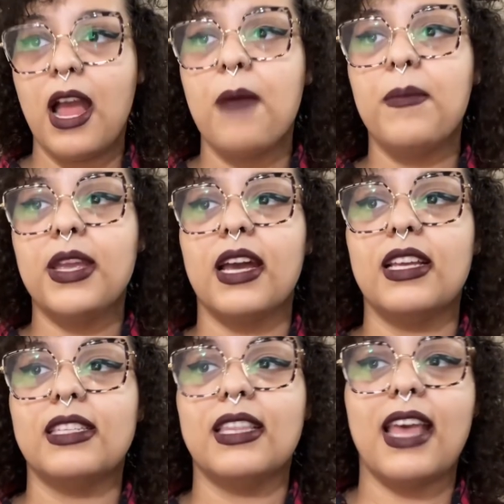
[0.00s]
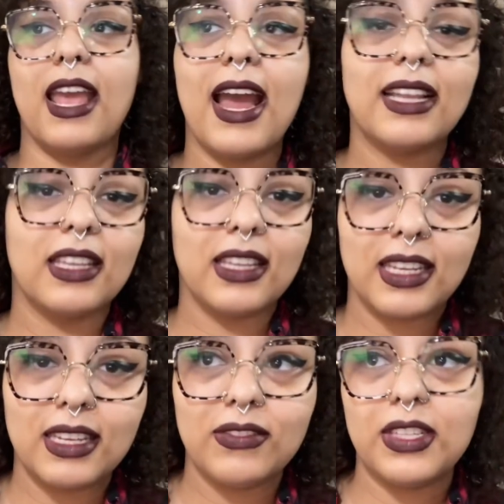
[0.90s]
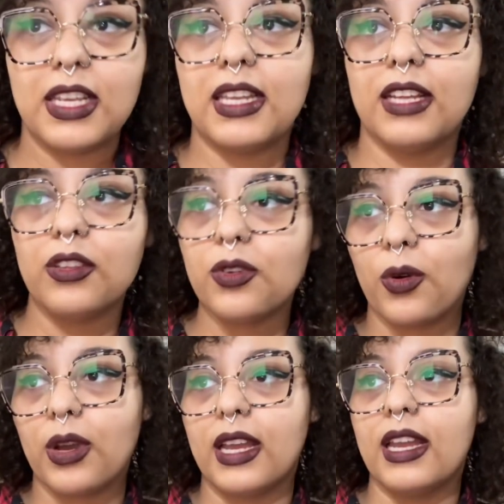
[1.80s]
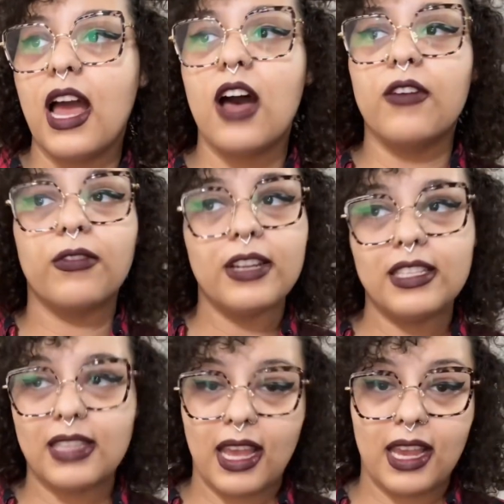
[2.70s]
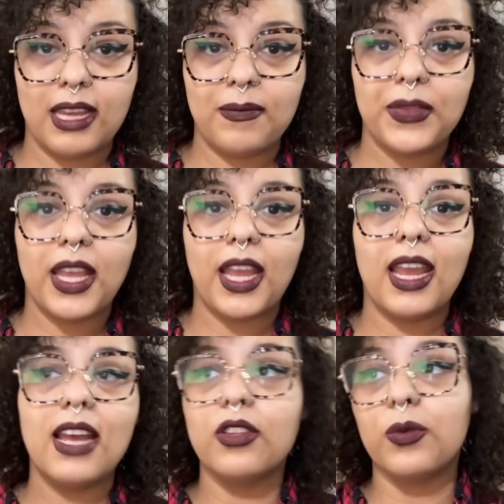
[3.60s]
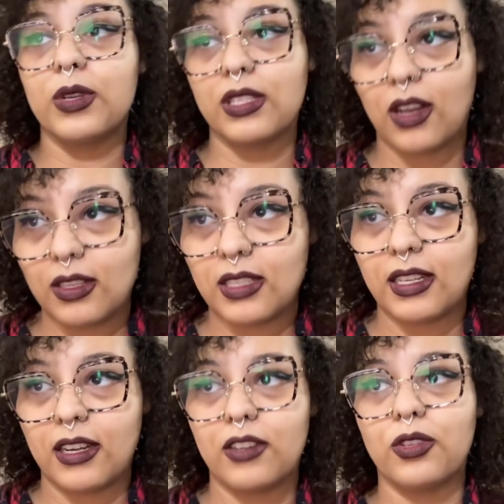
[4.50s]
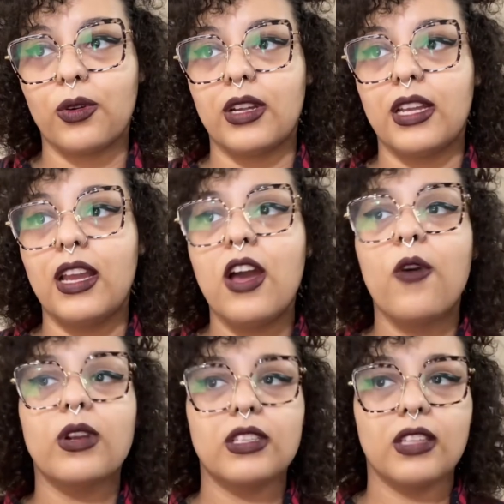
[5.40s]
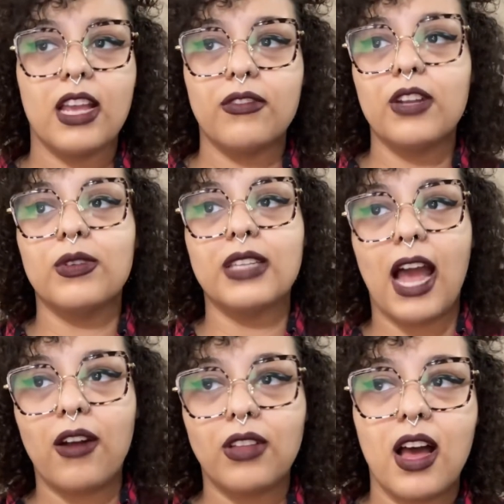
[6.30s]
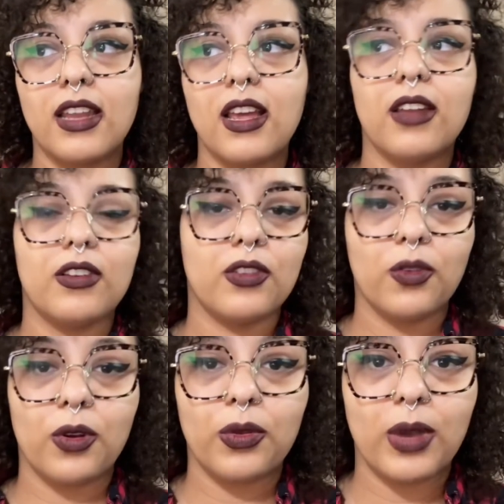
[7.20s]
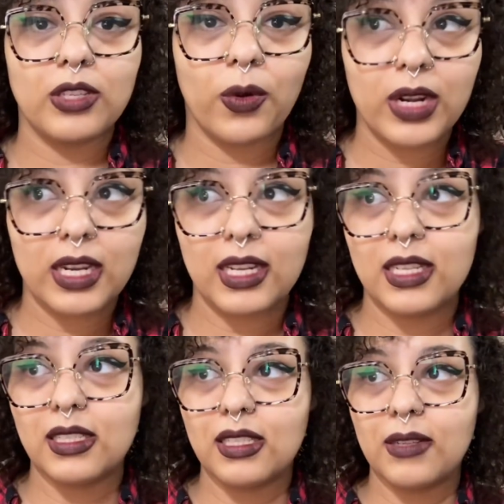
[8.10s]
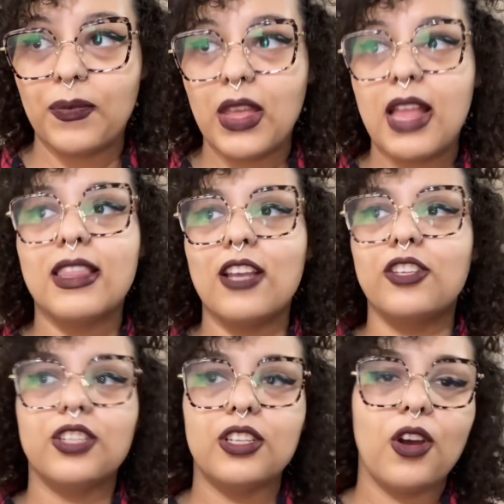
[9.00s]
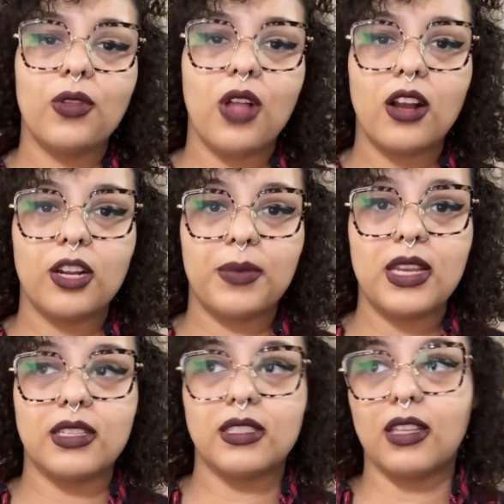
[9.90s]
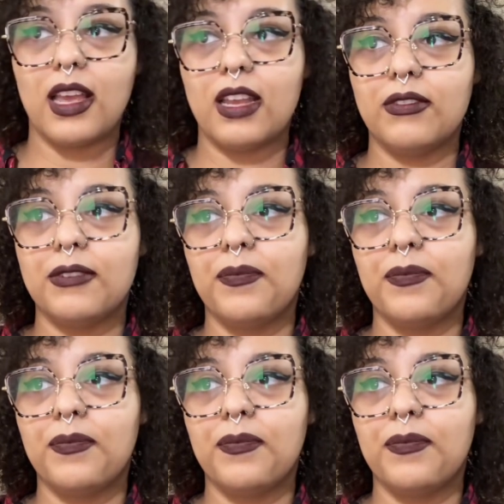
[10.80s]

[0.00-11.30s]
because they had lived in Illinois, a free state, and the Wisconsin Territory, where slavery was outlawed under the Northwest Ordinance. They should no longer be enslaved.